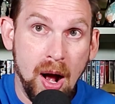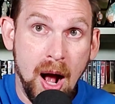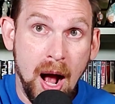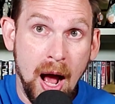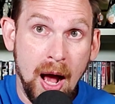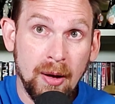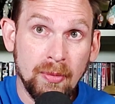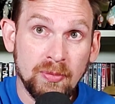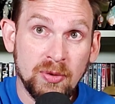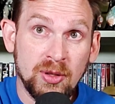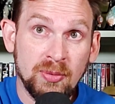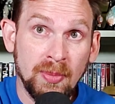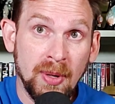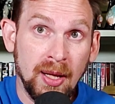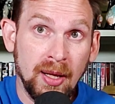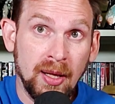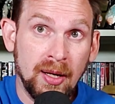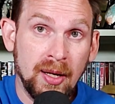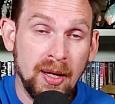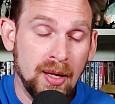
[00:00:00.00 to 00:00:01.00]
I'm
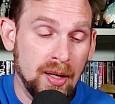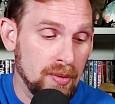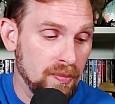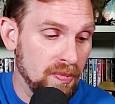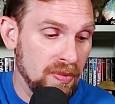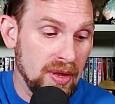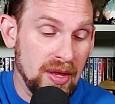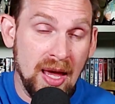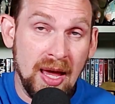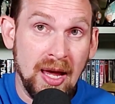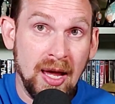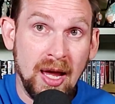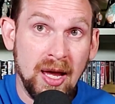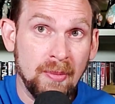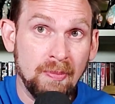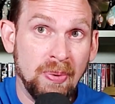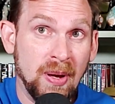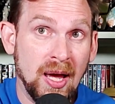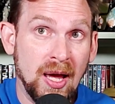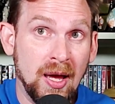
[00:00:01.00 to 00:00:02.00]
smelling it. They
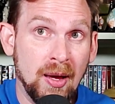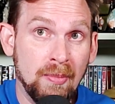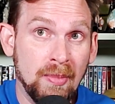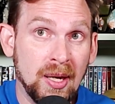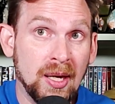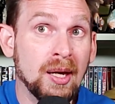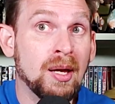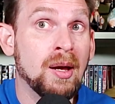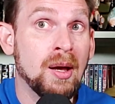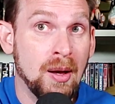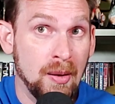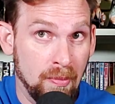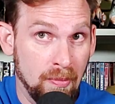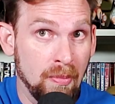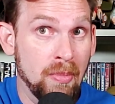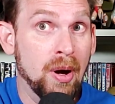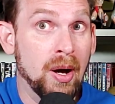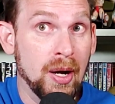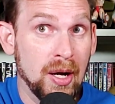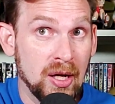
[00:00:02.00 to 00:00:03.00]
ain't paying me,
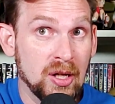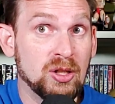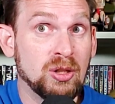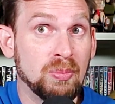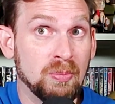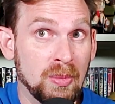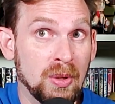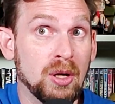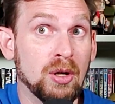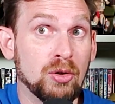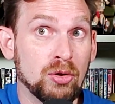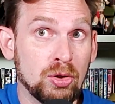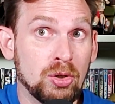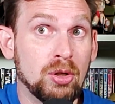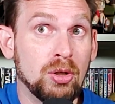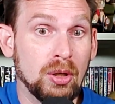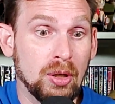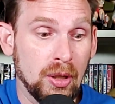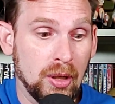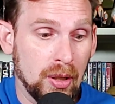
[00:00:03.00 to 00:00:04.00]
but it smells
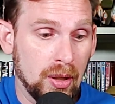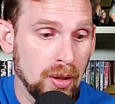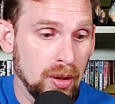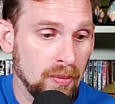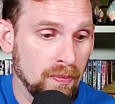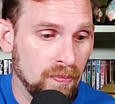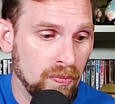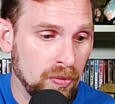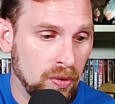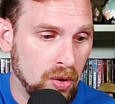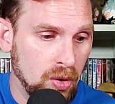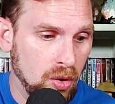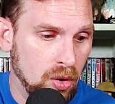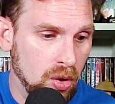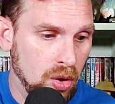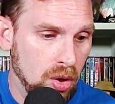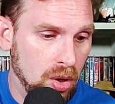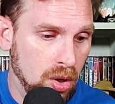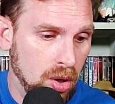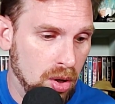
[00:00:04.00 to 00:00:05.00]
good.
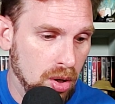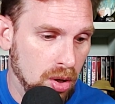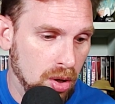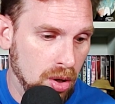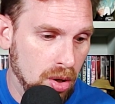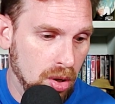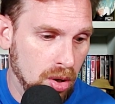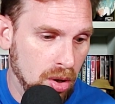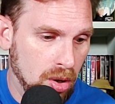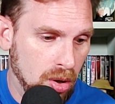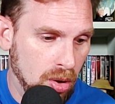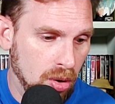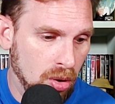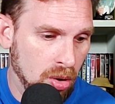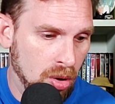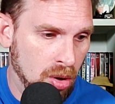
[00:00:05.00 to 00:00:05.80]
Oh.